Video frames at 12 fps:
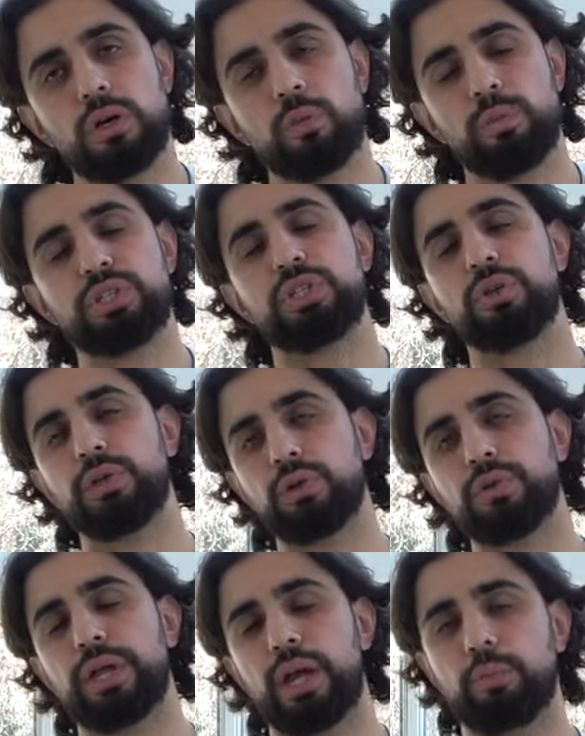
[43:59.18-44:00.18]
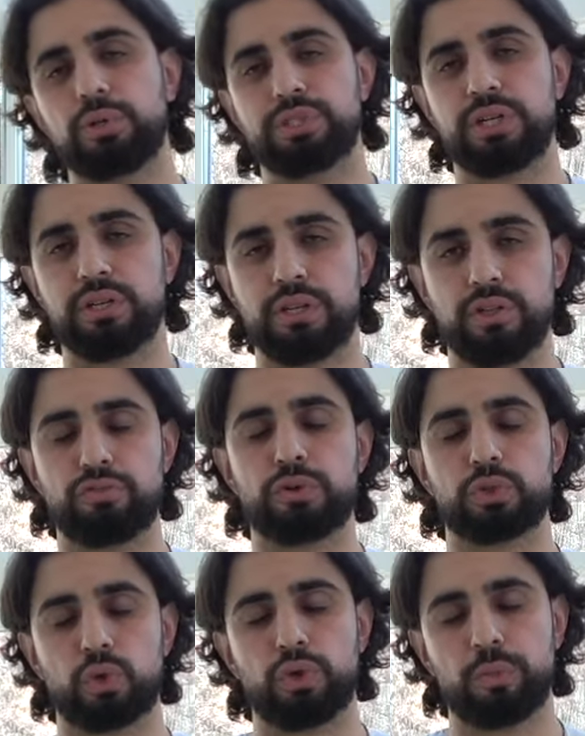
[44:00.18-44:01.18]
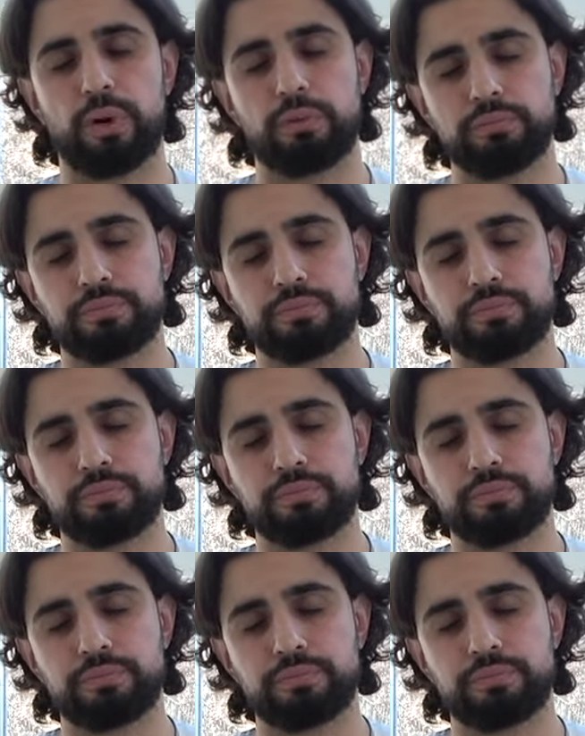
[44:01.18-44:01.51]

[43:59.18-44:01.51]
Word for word: material that I presented in the first khutbah.